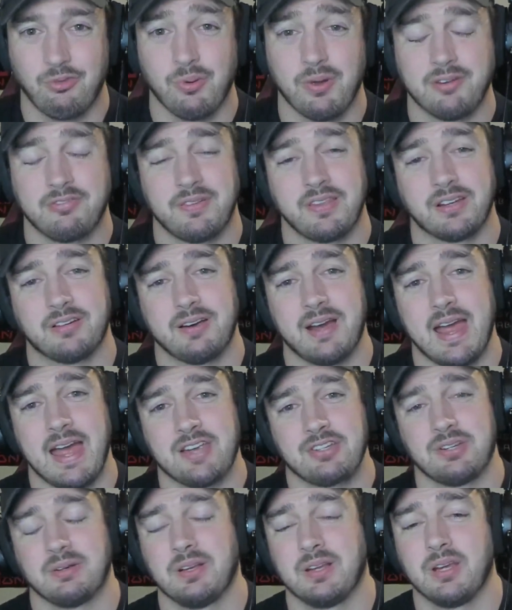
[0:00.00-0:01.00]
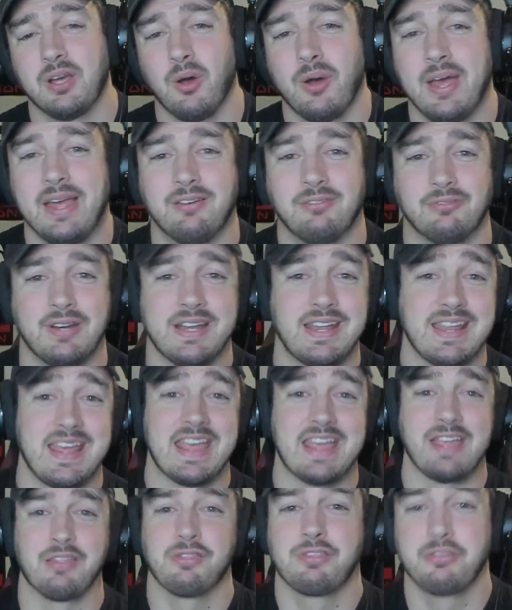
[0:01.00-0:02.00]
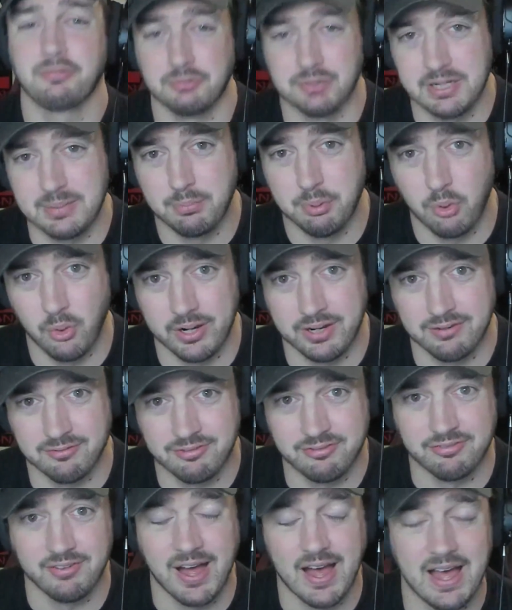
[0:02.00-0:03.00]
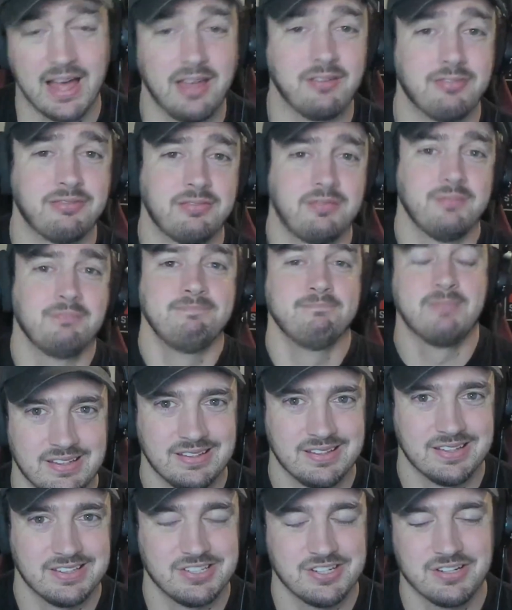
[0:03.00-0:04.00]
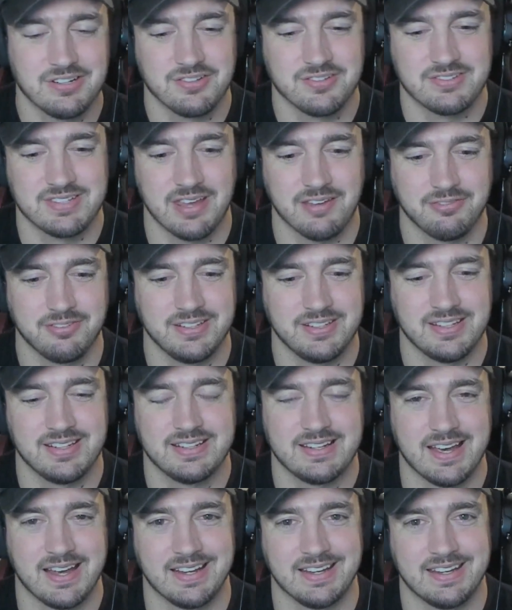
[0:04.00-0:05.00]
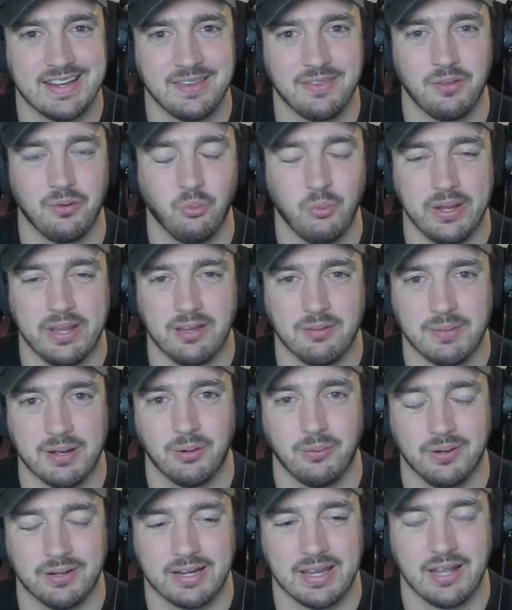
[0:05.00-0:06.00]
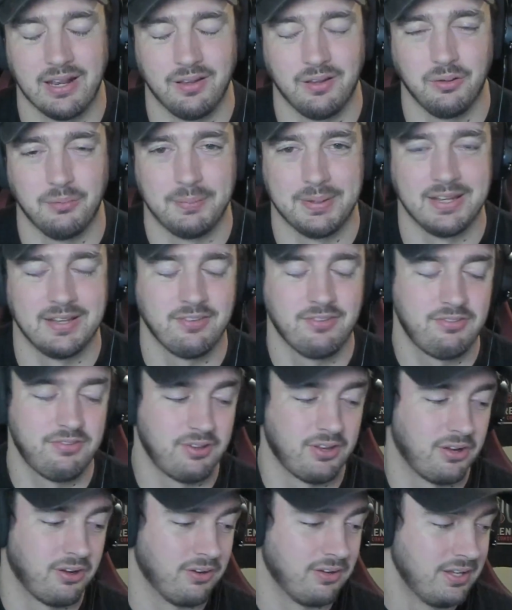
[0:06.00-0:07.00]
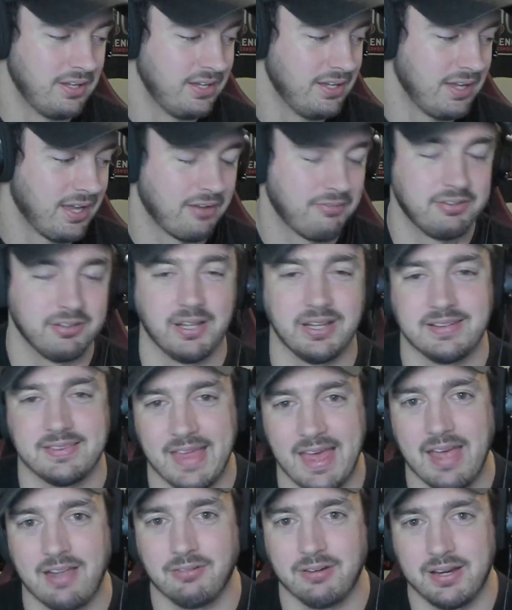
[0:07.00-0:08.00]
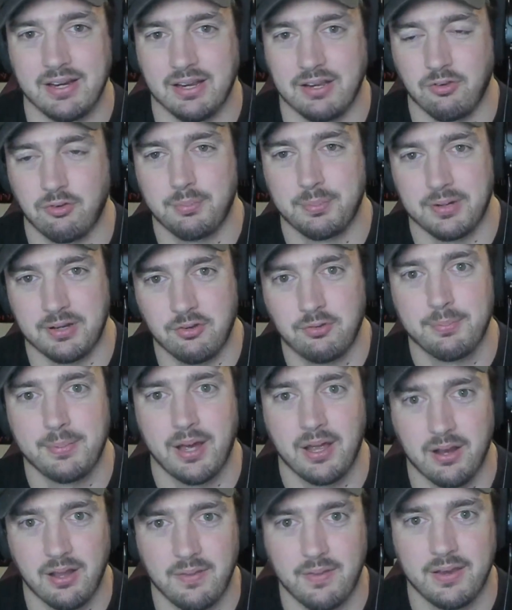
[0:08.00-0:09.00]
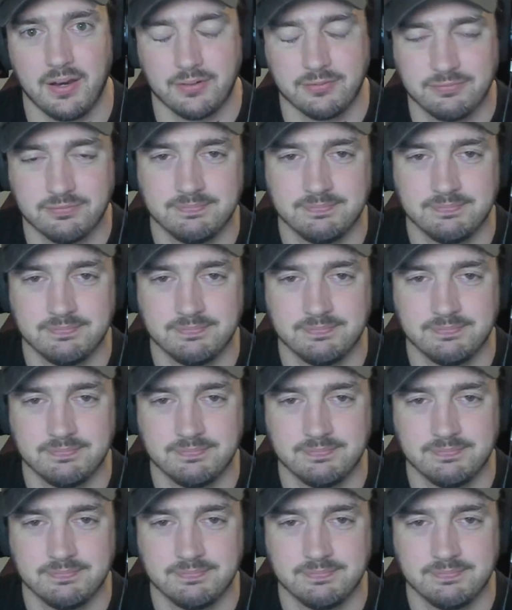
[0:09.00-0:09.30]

why for the crash, I'm going to go ahead and rate it a 3.5. The jitters definitely did kind of get in the way of my workout a little bit, so feel like that rating's pretty spot on there.